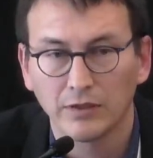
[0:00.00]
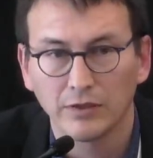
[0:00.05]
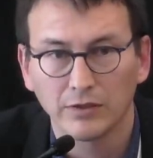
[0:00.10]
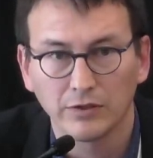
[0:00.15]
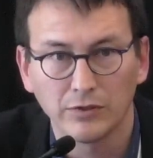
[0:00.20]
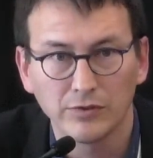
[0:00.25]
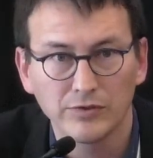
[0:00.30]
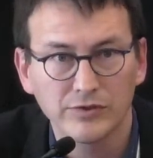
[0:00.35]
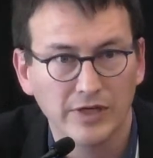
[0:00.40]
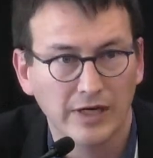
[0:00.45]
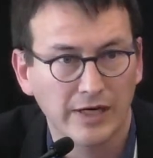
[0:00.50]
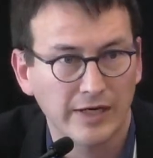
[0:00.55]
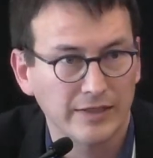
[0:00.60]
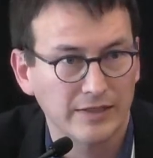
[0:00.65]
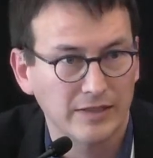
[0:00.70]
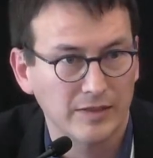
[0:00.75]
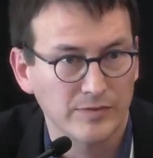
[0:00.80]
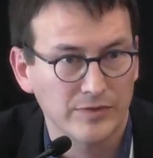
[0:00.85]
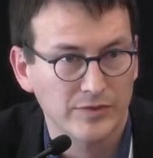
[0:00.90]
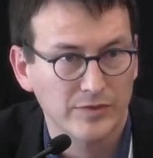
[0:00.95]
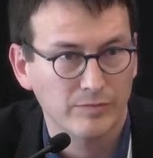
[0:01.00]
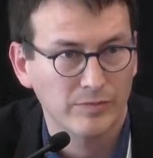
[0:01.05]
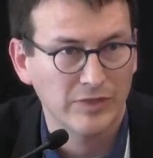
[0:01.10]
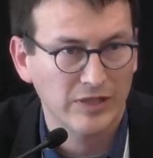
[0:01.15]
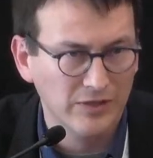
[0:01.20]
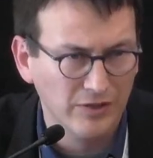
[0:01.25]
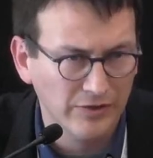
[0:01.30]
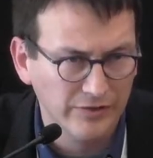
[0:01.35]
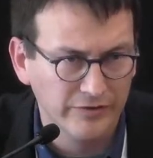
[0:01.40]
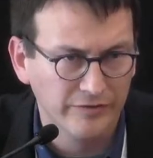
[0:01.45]
news items
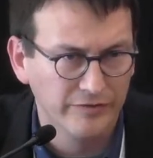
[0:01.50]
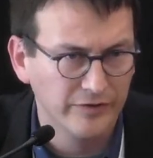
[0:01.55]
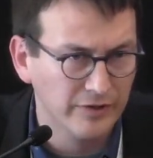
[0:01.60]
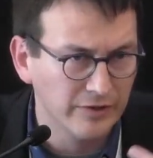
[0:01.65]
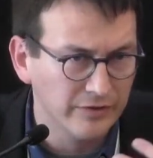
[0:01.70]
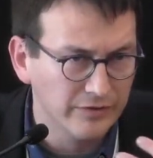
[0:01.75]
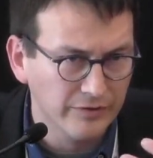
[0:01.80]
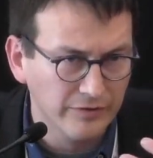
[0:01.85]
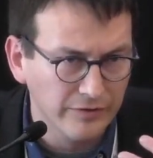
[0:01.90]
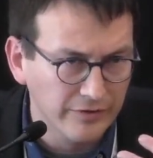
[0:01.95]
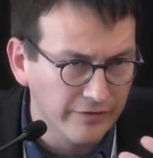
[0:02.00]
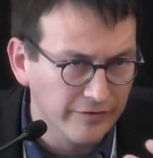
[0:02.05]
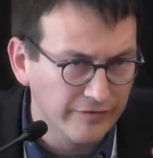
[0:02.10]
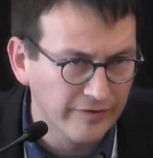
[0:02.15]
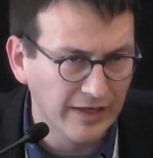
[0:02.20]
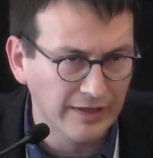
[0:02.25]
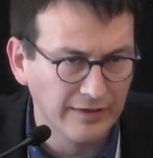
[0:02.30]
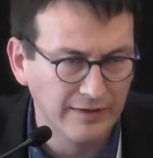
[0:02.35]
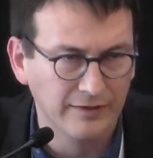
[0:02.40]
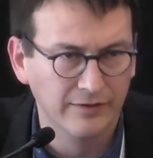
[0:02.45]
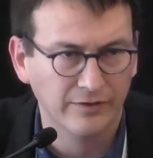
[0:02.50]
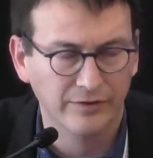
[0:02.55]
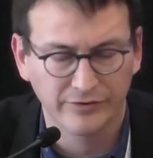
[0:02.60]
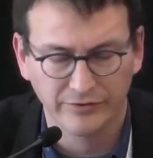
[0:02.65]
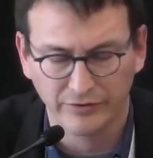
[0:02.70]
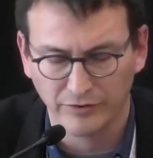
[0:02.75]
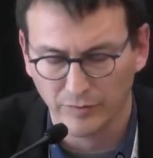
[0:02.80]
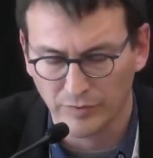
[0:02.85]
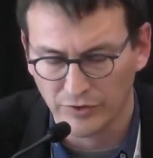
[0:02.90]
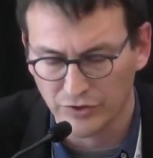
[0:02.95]
because of the fact that there's
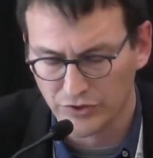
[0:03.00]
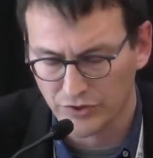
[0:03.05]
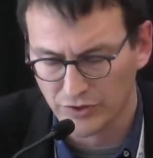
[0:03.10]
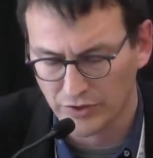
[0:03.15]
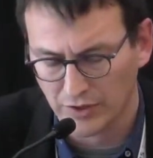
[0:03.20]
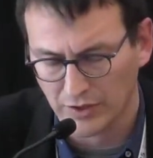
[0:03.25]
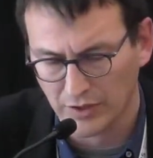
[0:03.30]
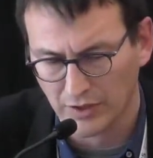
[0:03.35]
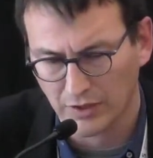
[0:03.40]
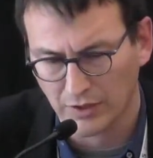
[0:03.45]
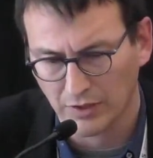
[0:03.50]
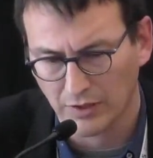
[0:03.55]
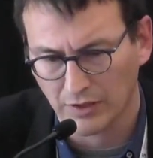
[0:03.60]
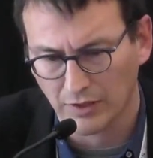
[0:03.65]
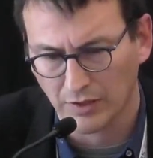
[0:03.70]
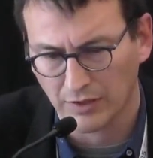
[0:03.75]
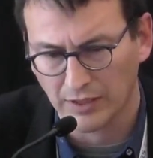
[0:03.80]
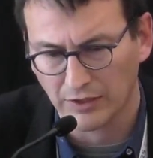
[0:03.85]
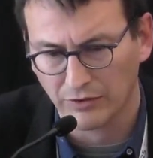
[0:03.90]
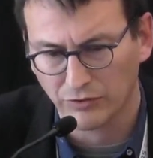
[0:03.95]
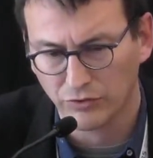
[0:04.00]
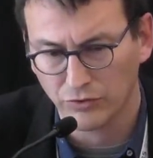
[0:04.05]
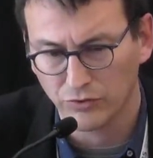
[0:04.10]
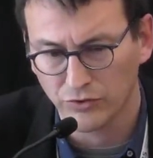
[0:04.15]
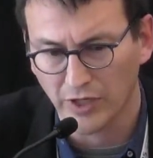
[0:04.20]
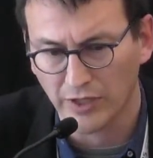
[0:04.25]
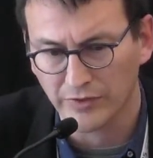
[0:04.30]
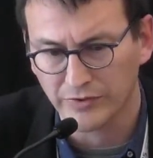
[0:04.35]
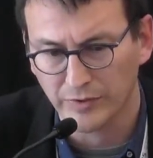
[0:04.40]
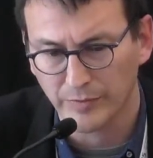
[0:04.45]
so much that to
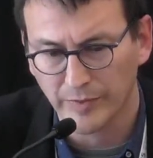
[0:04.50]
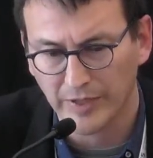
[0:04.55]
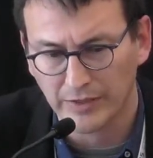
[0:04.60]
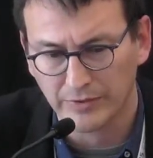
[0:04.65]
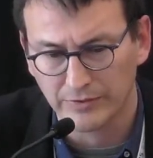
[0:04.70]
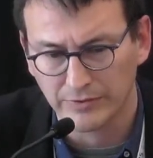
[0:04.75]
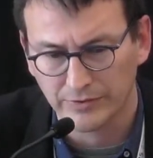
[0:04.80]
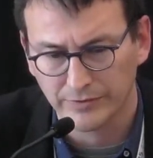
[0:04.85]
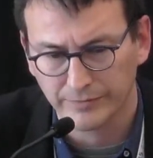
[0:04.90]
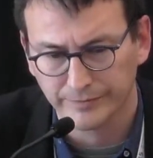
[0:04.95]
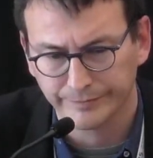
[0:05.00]
doubt about.